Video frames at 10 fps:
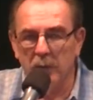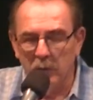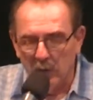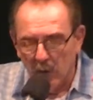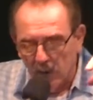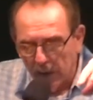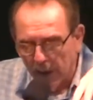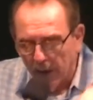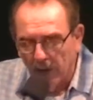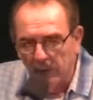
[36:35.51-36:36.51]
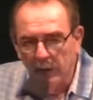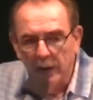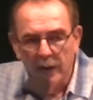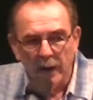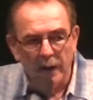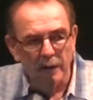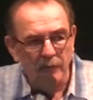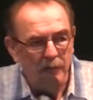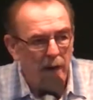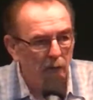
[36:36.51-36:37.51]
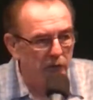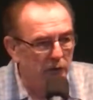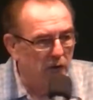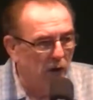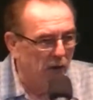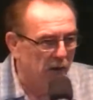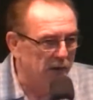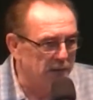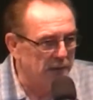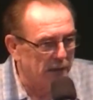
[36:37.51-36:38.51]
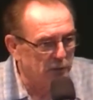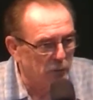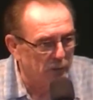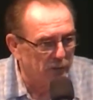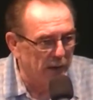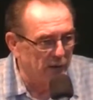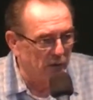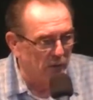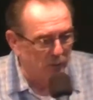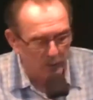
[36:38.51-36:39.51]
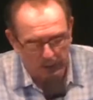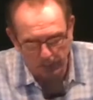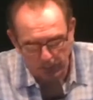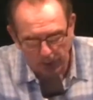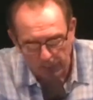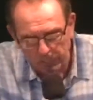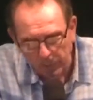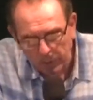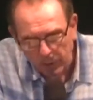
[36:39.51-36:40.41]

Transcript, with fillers: They will go down and devour the carcass. That's what they do. Amen.